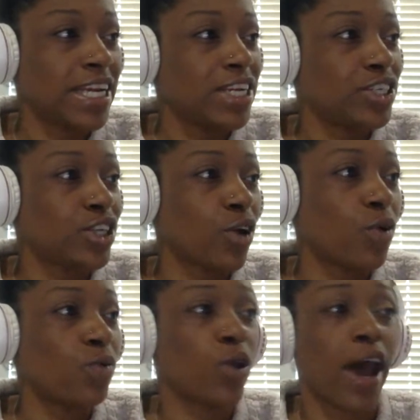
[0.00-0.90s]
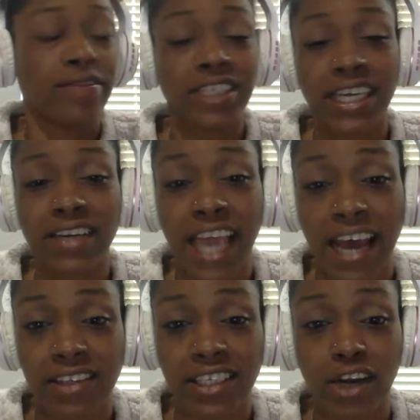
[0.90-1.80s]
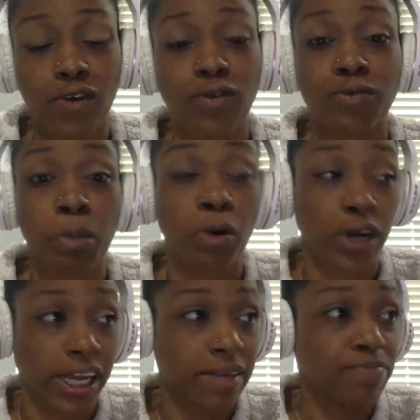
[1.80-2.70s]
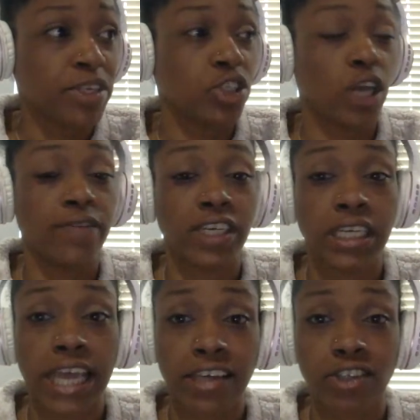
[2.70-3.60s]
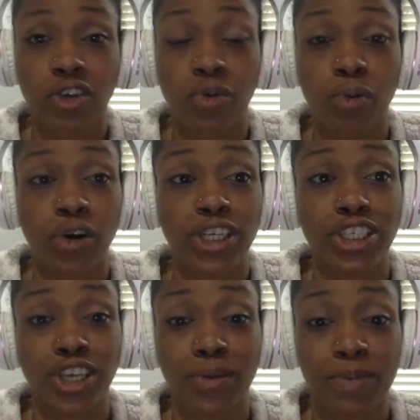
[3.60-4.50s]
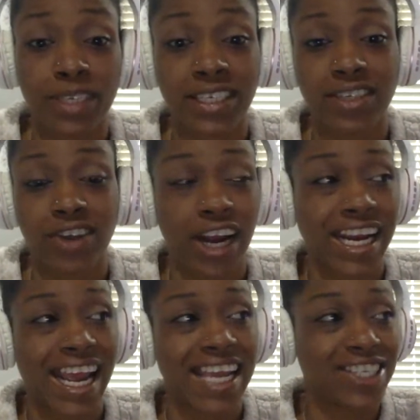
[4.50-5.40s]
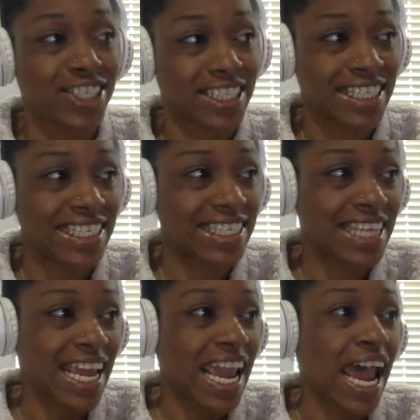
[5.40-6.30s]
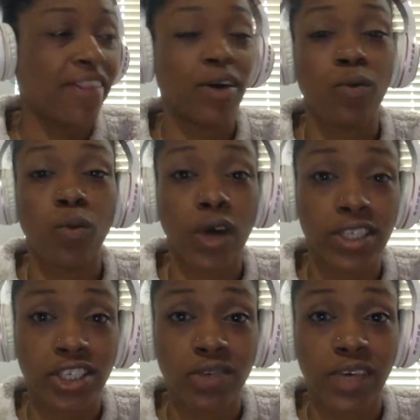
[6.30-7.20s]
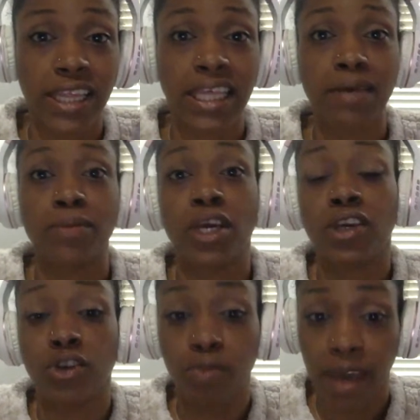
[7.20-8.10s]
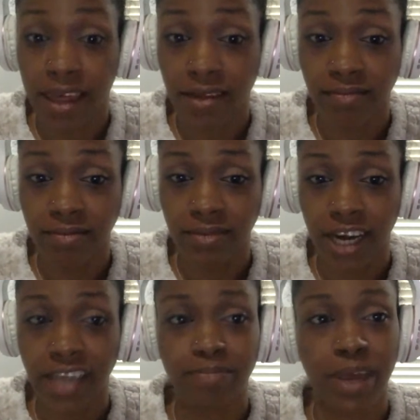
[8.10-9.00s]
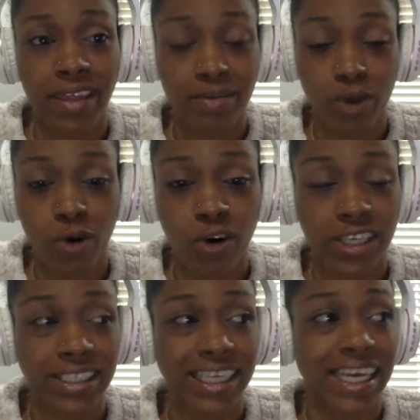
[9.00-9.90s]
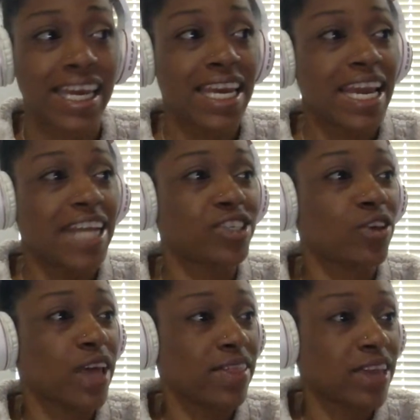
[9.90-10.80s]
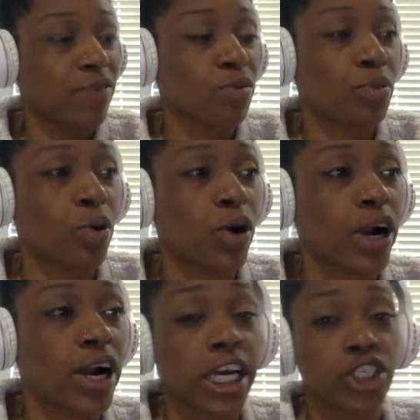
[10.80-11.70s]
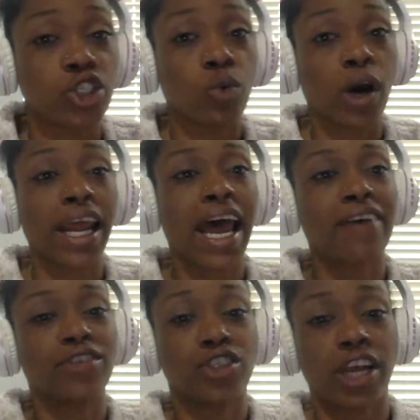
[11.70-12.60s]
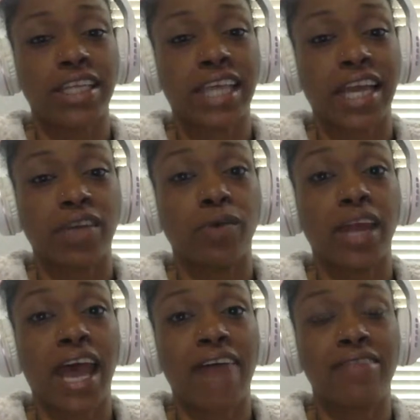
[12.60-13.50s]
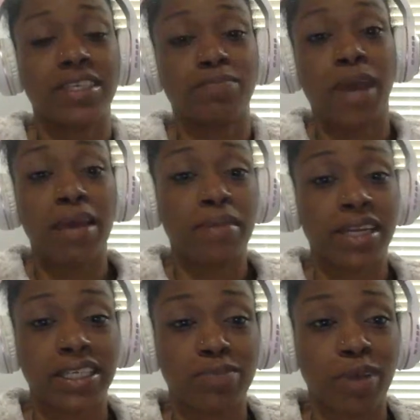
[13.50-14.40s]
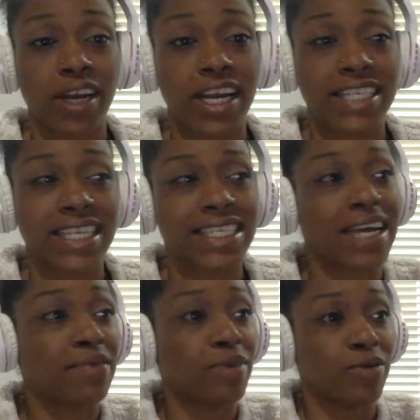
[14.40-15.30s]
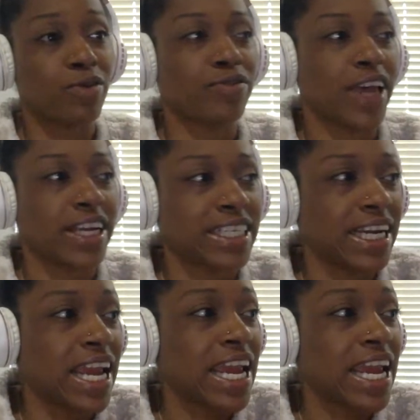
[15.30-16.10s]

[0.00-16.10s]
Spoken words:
So you have to get accounts that are reporting. You have to get accounts that are reporting to your business credit agencies. And then once you get them, you pay them, right? Pay them accordingly. And so that they report, because you want to have a trade line. You want to have this payment experience that's going to be reflecting.